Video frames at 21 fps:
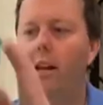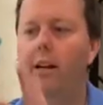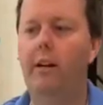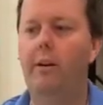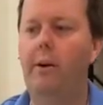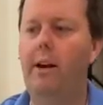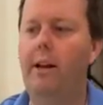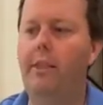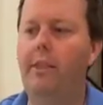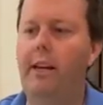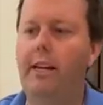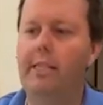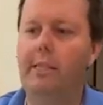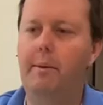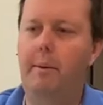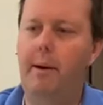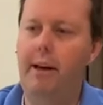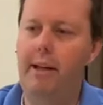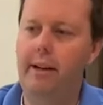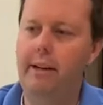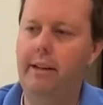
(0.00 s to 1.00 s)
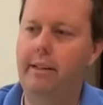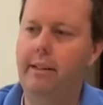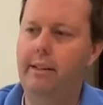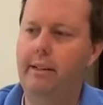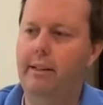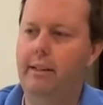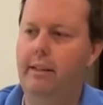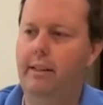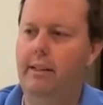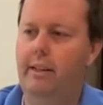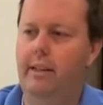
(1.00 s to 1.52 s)
of great things about it,
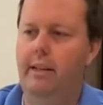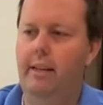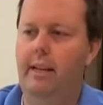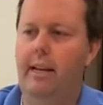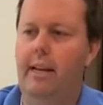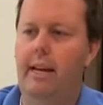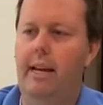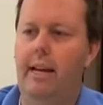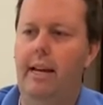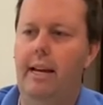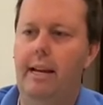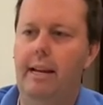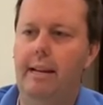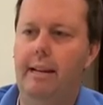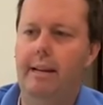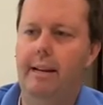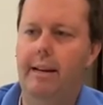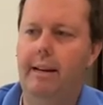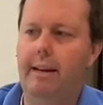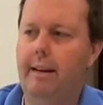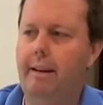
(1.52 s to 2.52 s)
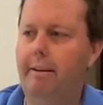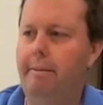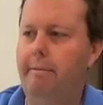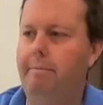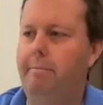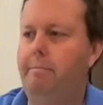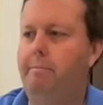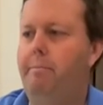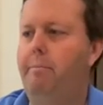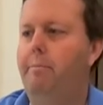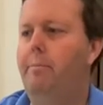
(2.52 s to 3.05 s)
and uh,
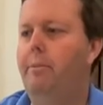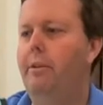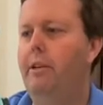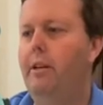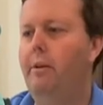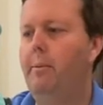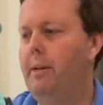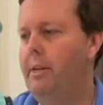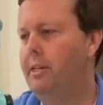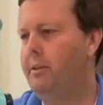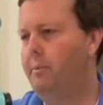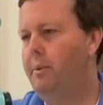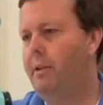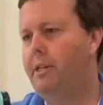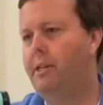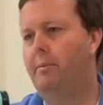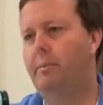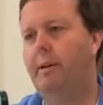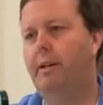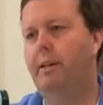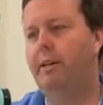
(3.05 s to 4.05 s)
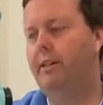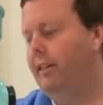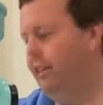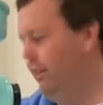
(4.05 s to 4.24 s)
yeah, we, sh we should be good to